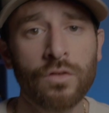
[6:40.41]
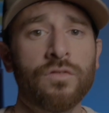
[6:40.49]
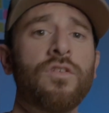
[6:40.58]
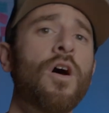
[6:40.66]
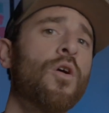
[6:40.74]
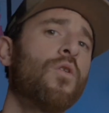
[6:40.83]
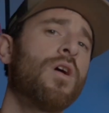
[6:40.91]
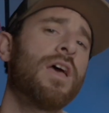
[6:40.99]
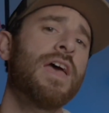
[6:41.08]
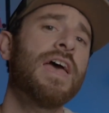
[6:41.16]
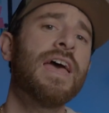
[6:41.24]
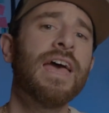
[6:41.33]
So,
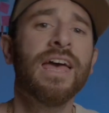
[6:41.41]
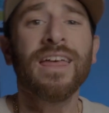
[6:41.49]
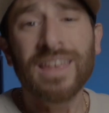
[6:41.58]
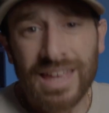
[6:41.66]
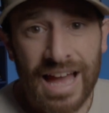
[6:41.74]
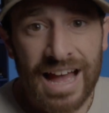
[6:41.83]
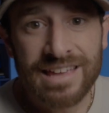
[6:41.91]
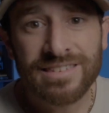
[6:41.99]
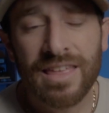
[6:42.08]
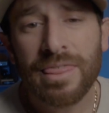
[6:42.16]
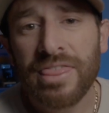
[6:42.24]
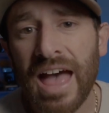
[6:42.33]

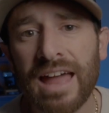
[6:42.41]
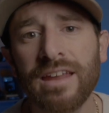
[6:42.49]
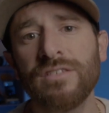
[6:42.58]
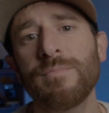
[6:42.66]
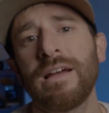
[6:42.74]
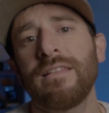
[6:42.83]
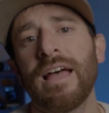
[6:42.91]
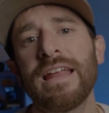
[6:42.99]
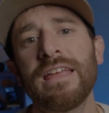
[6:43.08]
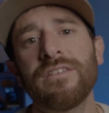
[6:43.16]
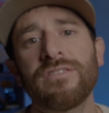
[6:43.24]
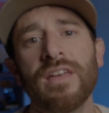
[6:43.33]
guys, that is my
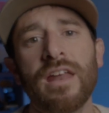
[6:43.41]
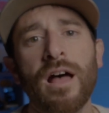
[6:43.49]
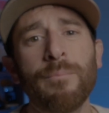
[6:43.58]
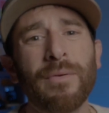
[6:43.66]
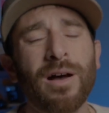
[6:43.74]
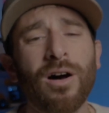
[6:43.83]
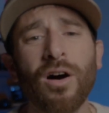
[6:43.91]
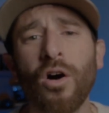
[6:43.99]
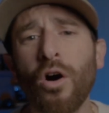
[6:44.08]
lighting setup.